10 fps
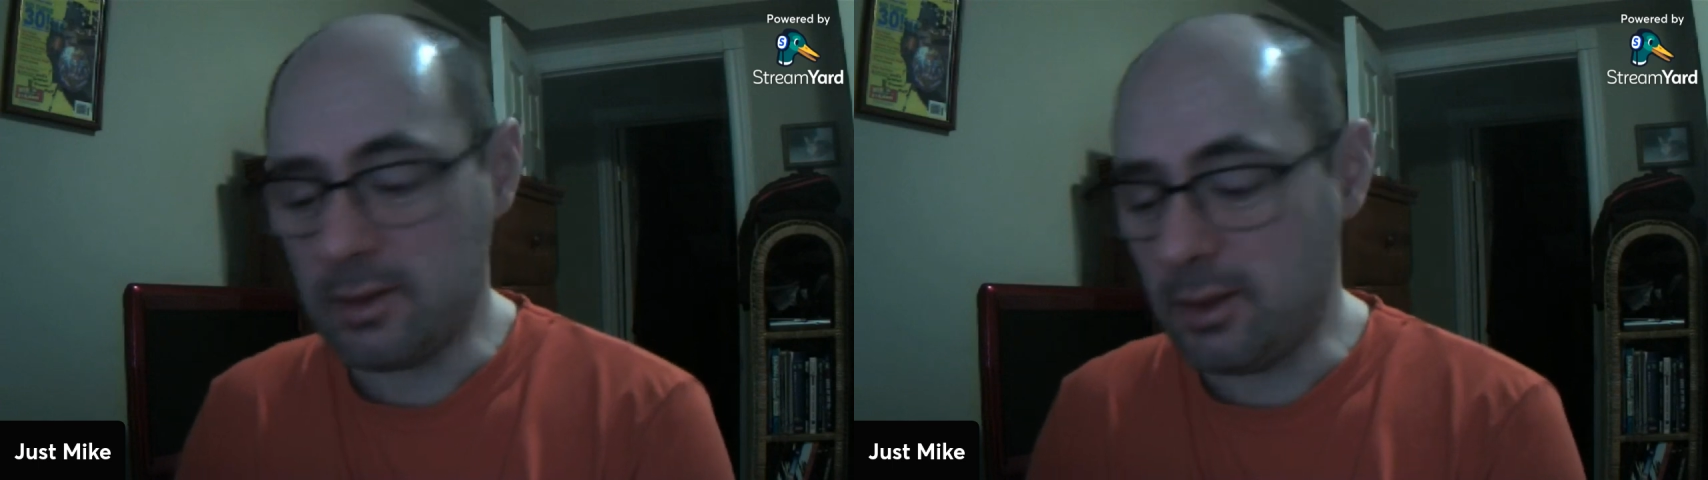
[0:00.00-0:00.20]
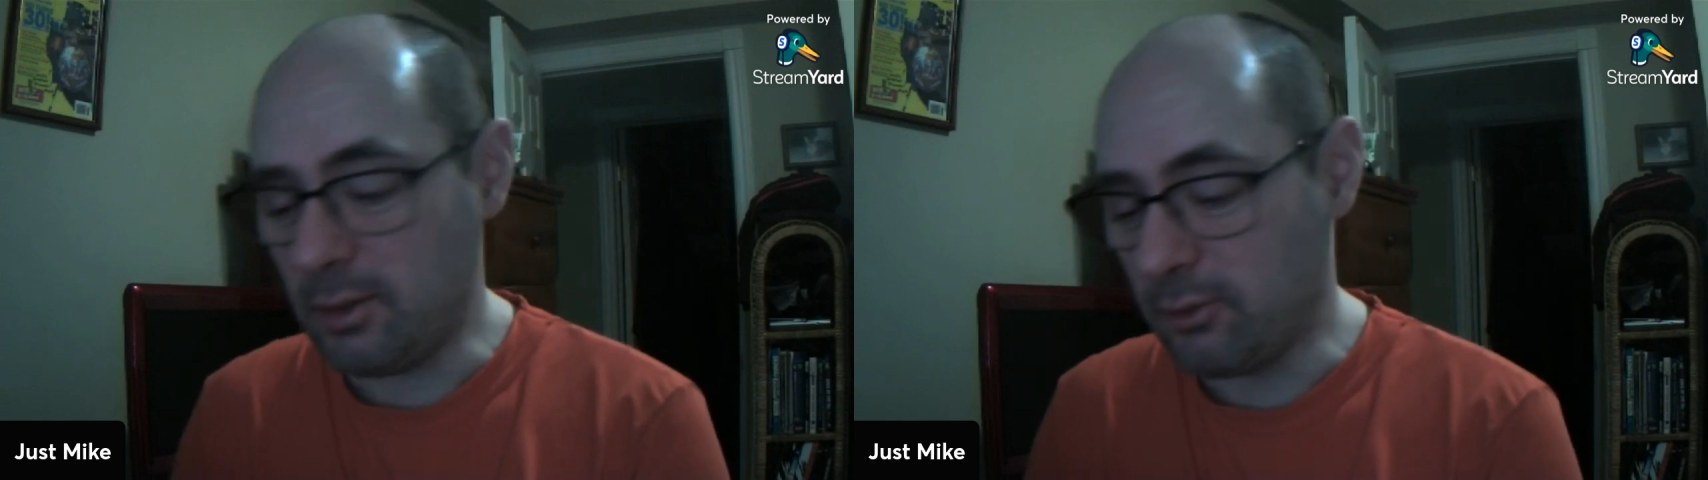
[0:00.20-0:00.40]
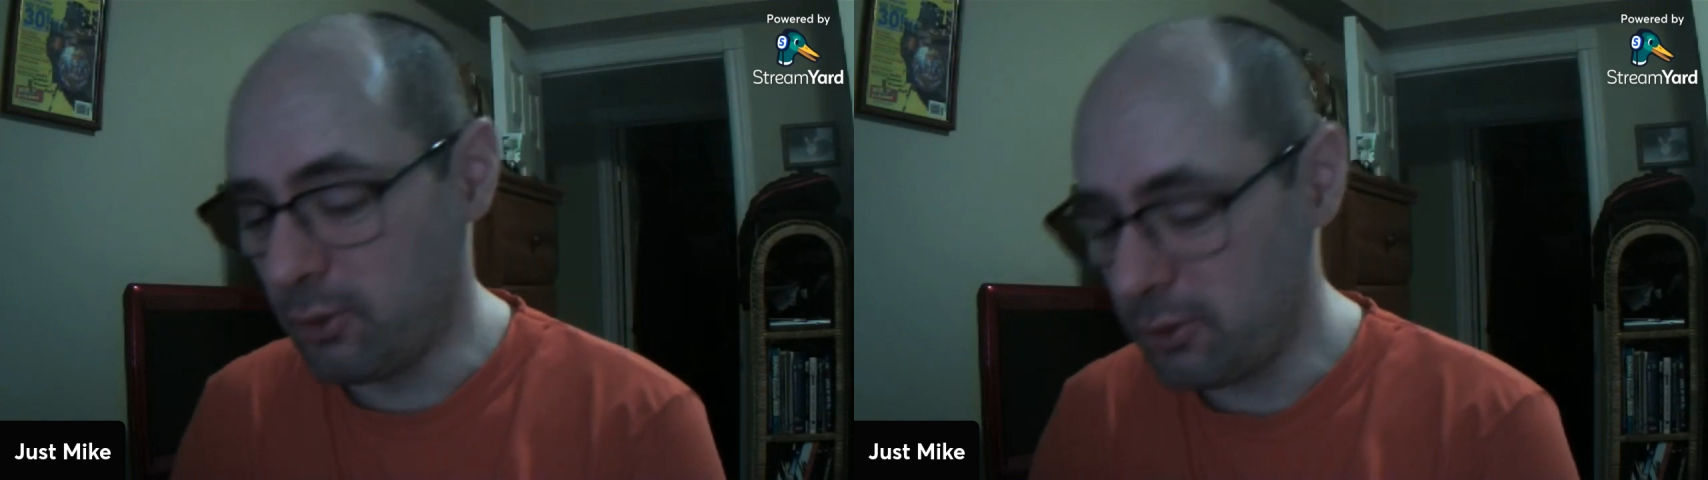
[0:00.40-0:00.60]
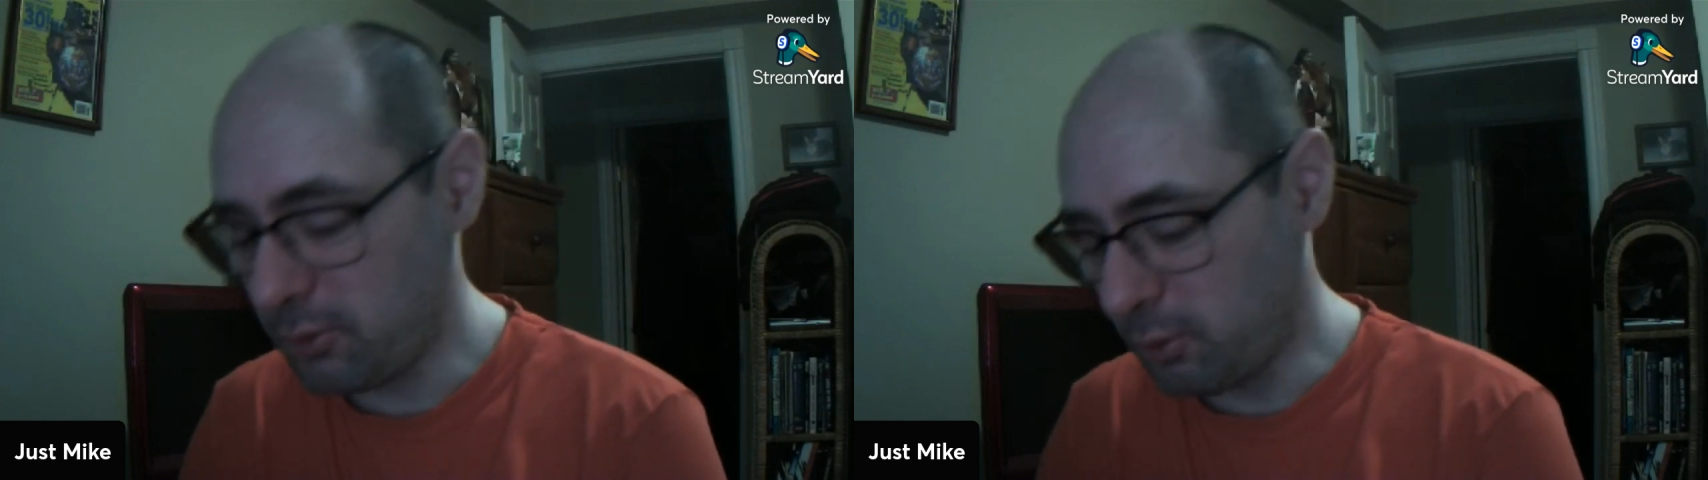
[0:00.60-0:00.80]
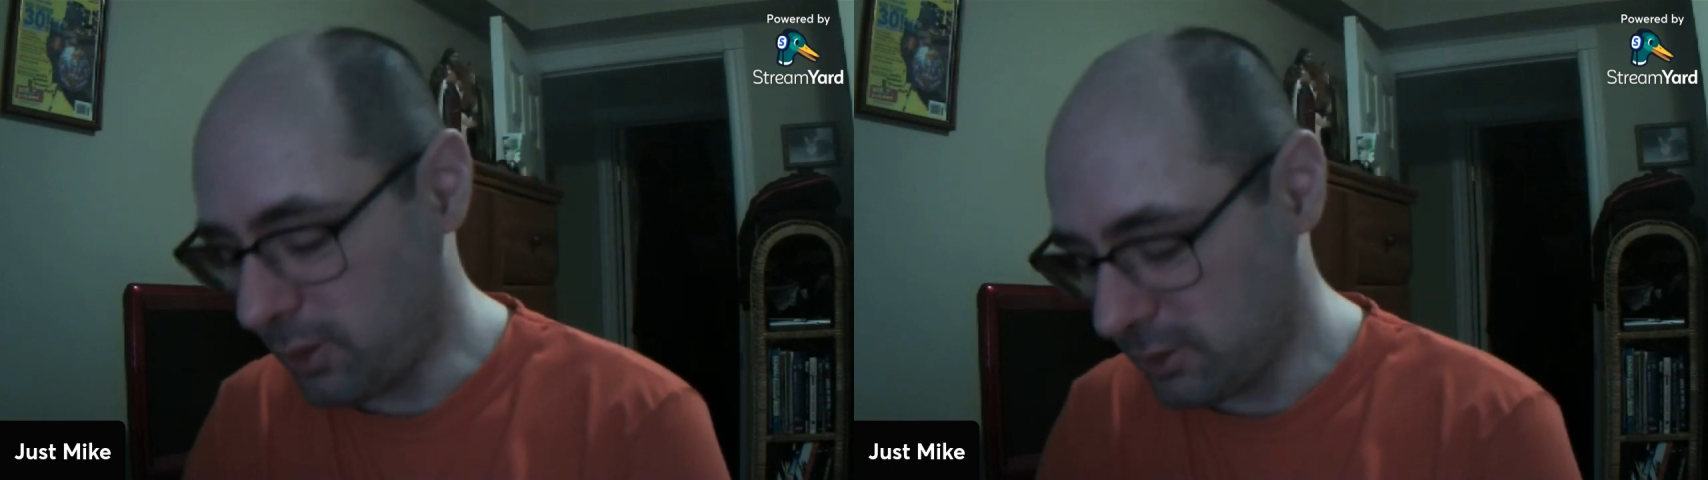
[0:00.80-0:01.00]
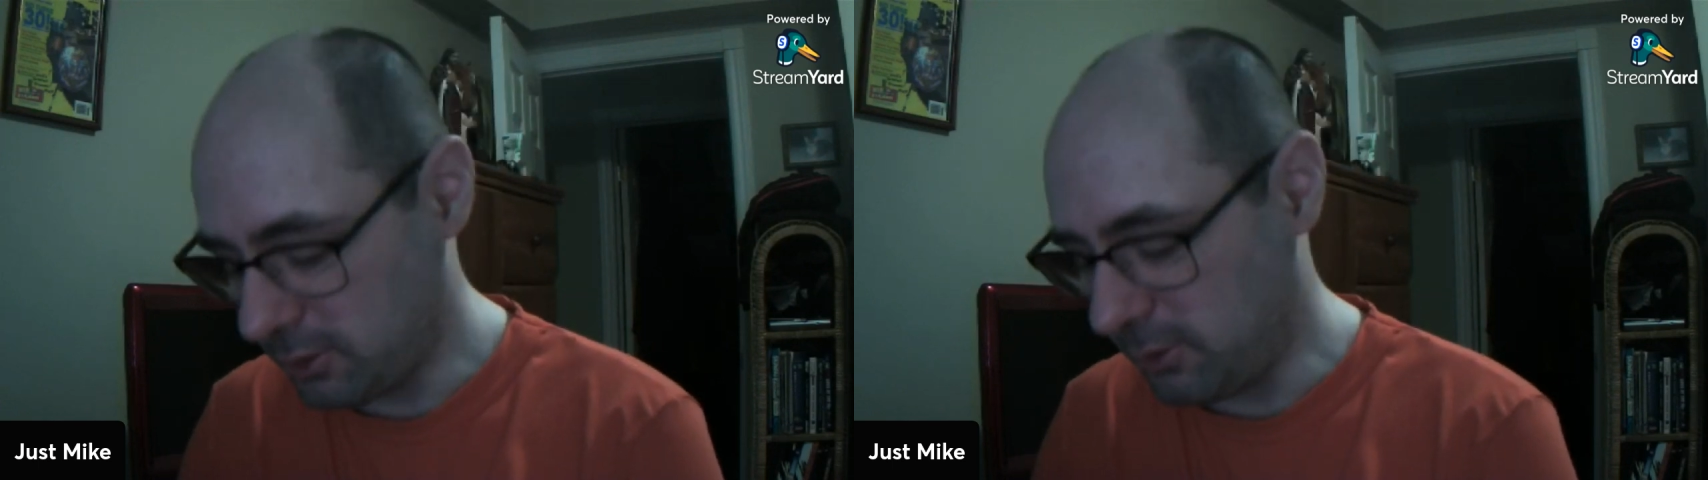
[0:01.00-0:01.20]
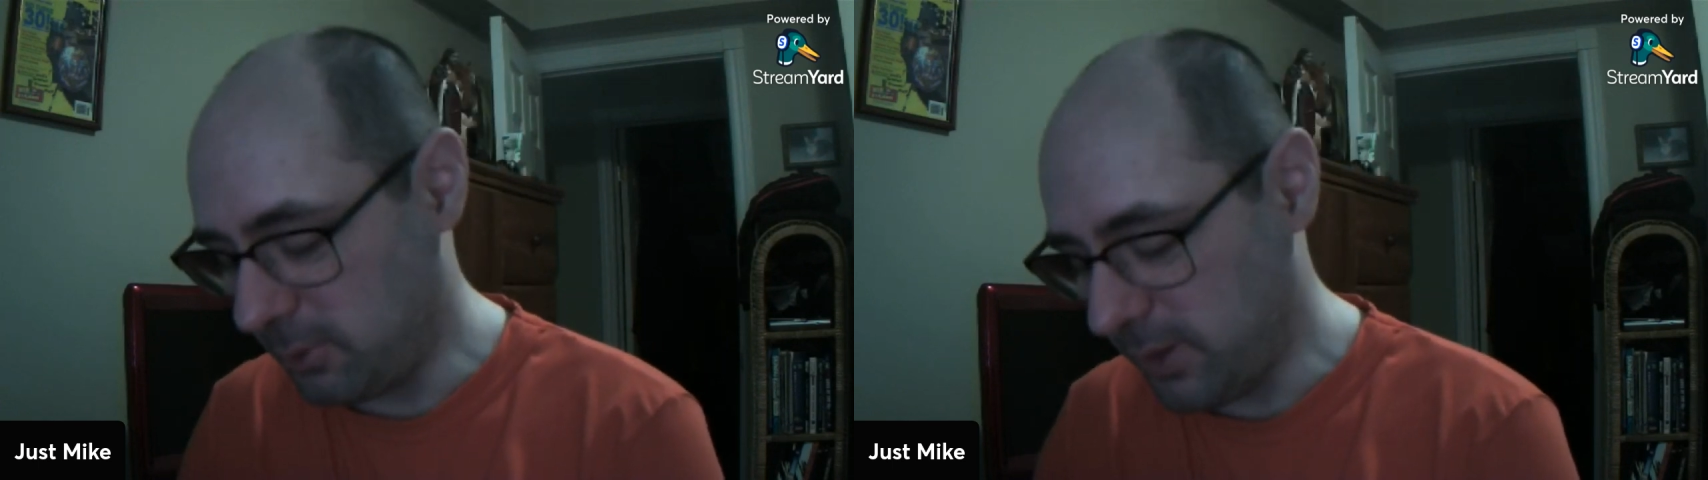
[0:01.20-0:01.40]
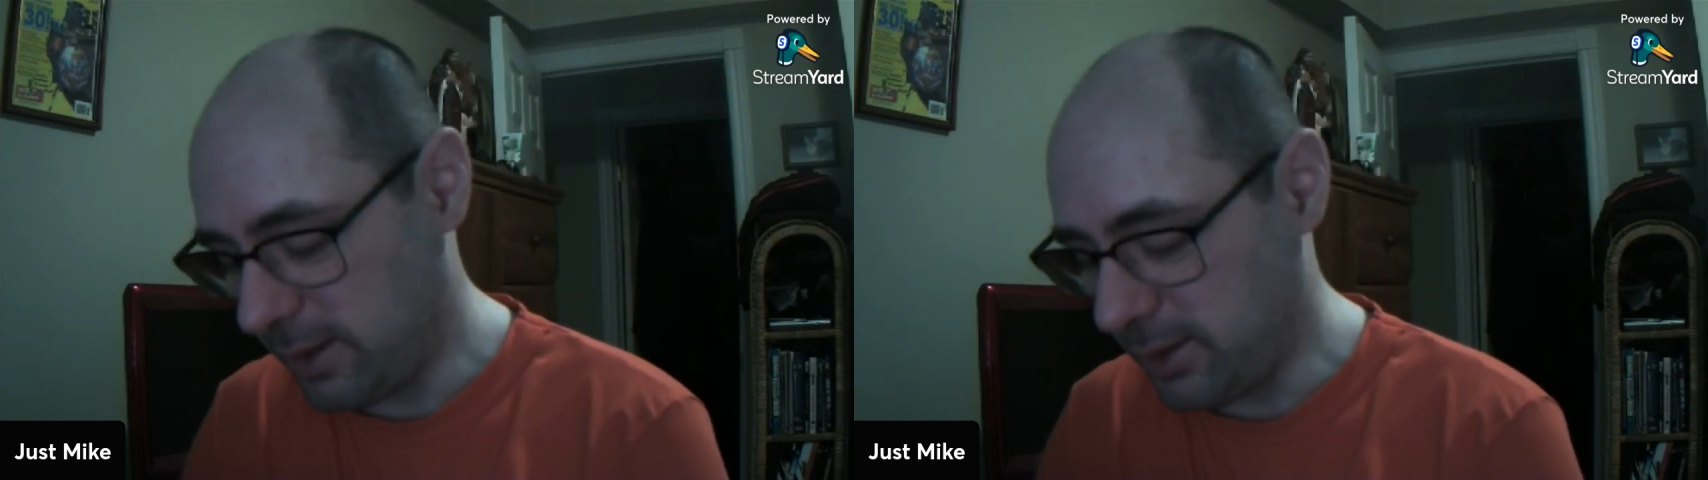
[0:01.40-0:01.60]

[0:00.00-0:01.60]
Now, the first one, to me,